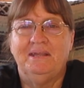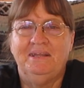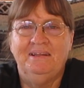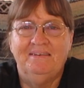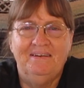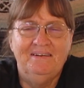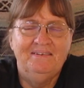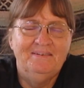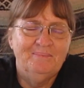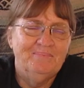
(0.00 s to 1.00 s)
anything
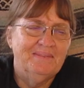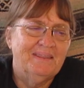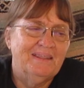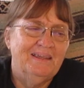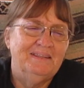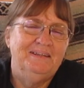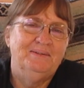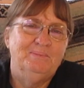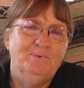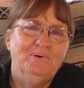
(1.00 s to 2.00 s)

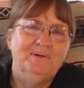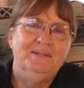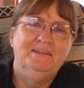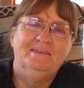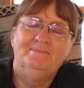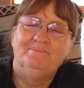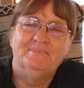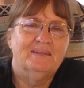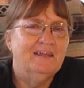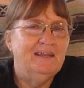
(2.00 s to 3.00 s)
till the morning,
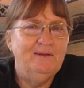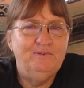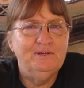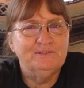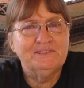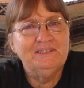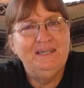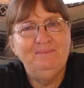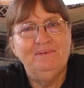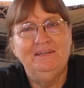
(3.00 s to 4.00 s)
and I fell
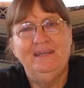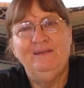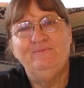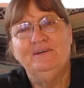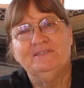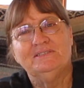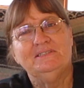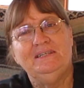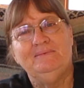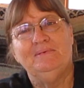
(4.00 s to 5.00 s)
asleep, and he fell
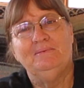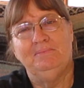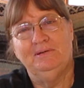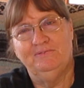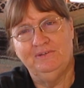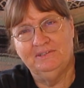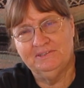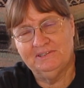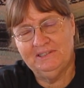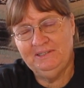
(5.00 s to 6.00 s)
asleep, and Bill fell
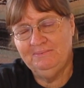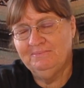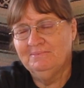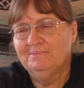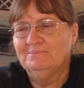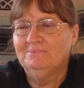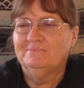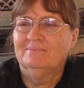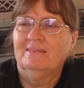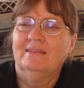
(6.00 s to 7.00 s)
asleep.
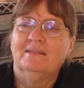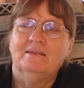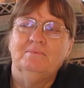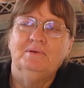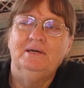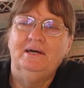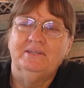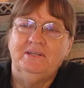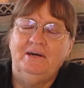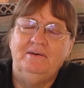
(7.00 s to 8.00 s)
But I
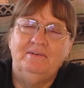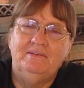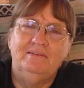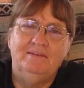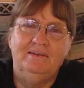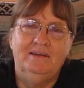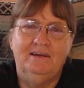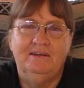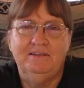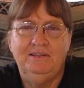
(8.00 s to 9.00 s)
thought,
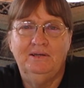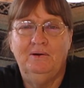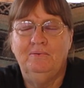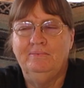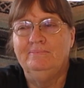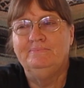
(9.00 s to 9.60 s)
uh, you know,